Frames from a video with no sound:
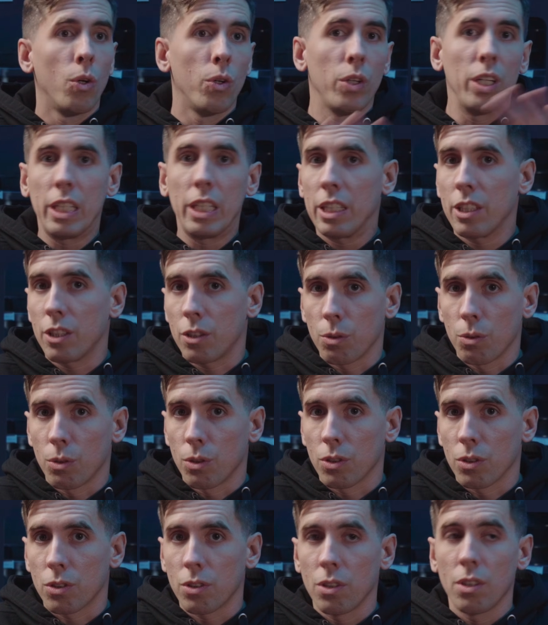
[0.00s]
or any of the
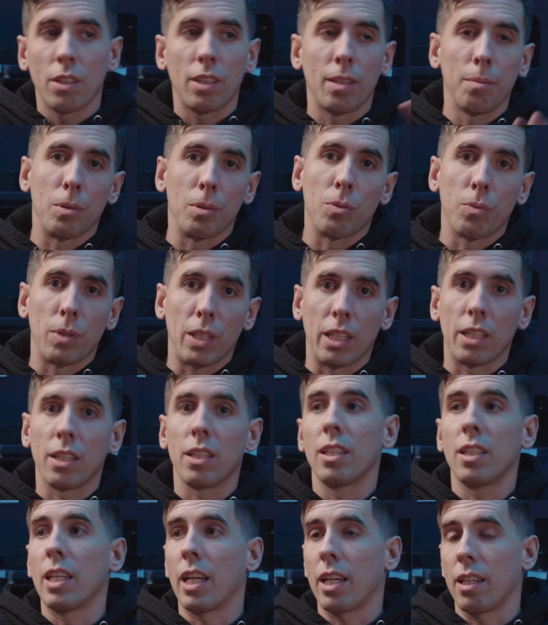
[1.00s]
tools in between,
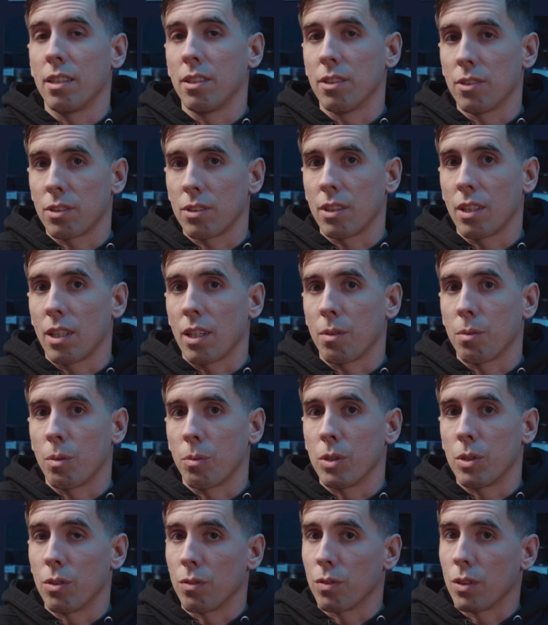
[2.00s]
that is what
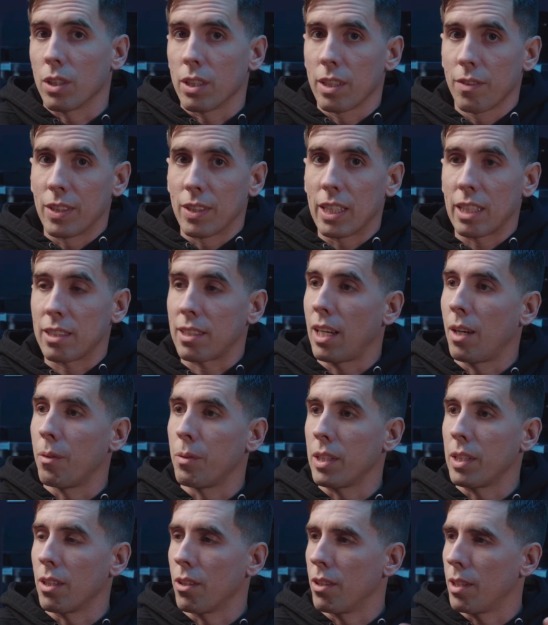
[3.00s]
we do for a living. That's how
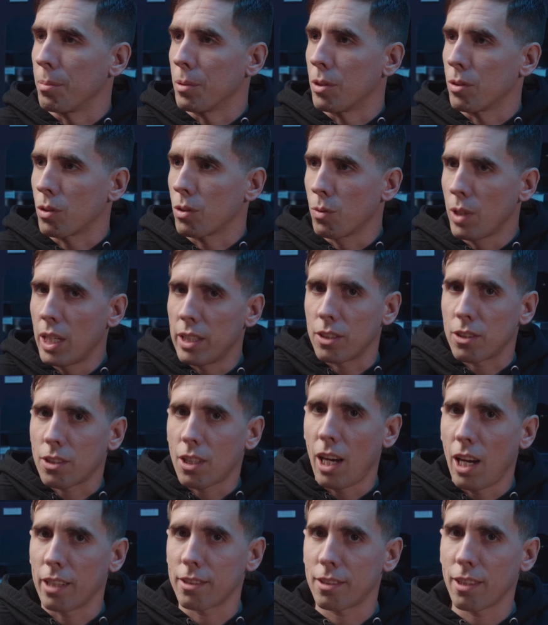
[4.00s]
we are able to create this
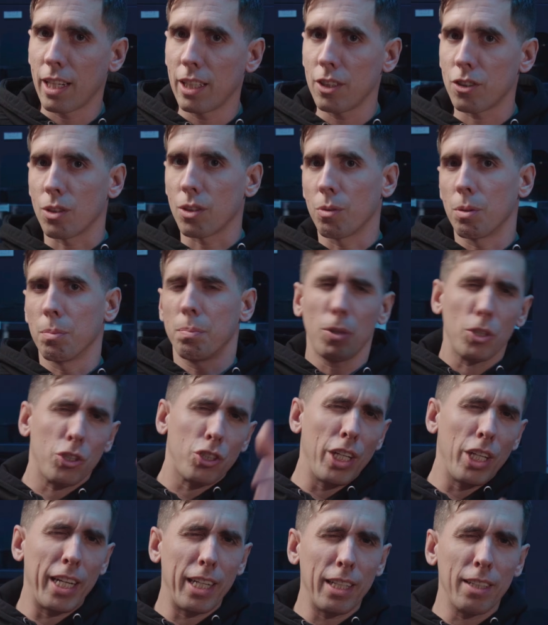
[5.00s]
content. So we
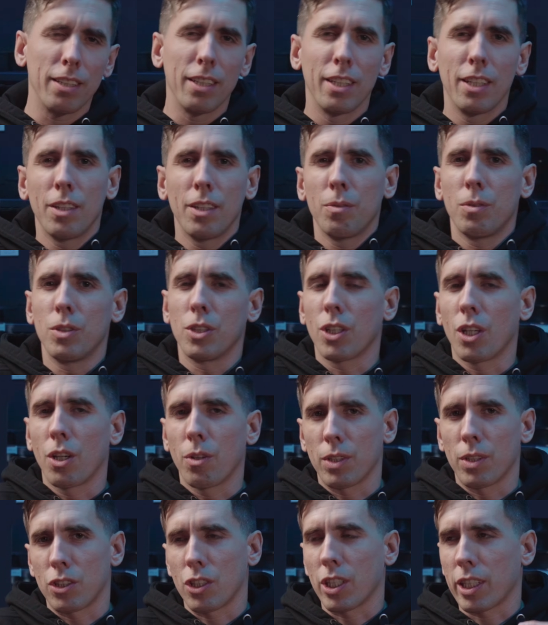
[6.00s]
appreciate it when you
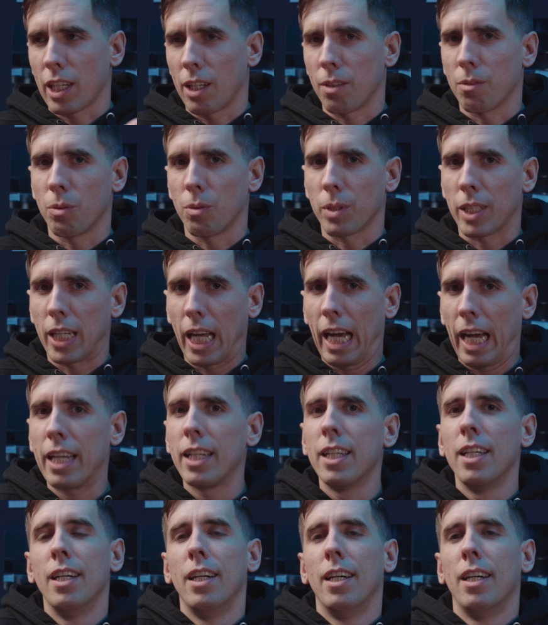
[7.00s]
go and check out what we got.
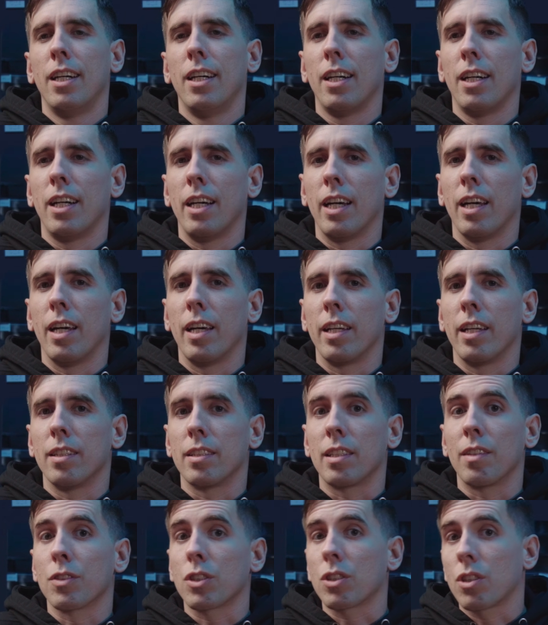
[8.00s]
And
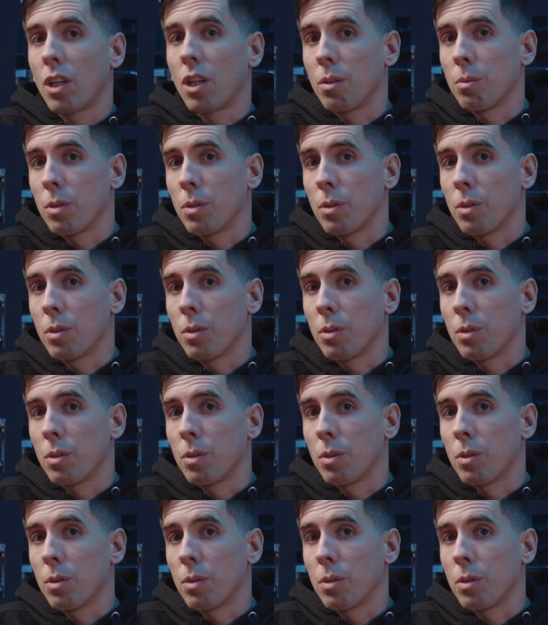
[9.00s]
give us a call.